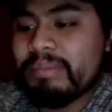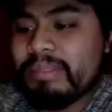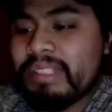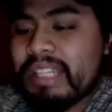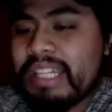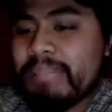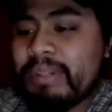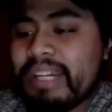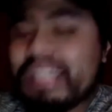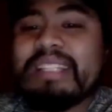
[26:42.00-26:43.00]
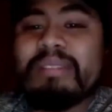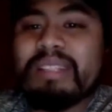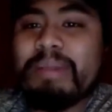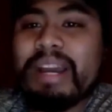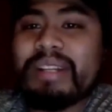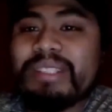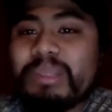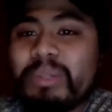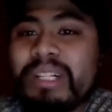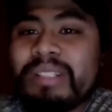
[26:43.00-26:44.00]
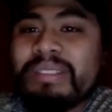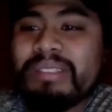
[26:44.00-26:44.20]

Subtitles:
Kenny's point, I got the Packers as well.